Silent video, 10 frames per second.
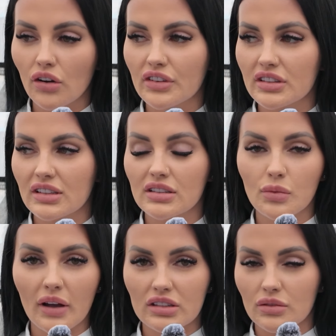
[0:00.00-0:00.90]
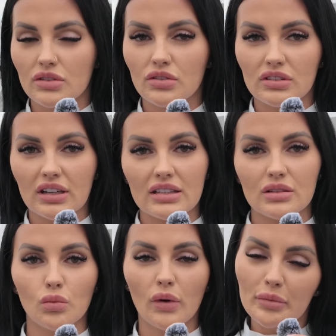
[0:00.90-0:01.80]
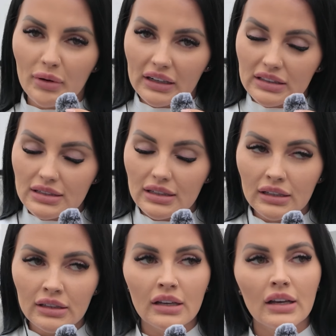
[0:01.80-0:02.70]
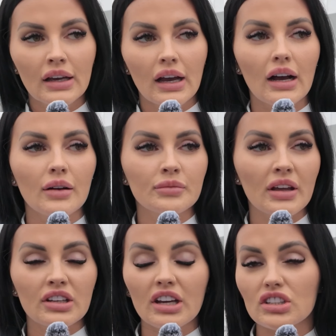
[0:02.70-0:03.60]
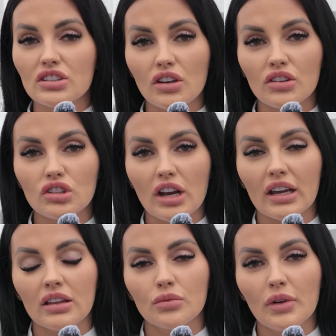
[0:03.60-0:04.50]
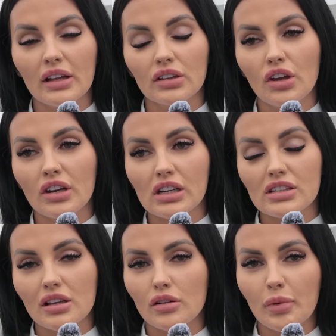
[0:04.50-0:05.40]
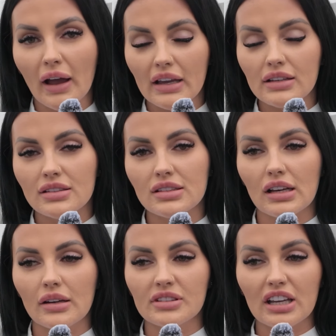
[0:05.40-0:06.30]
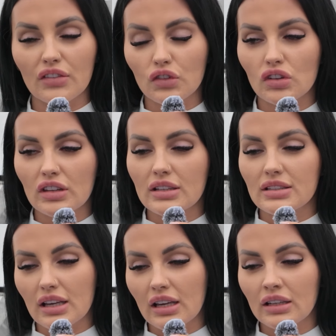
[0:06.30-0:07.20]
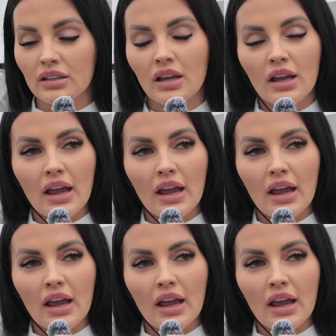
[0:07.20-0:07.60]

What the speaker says: Obviously it's wet, so it's good to get some wet practice in. Just learn the track in the wet, learn at a slower pace, take a few things in.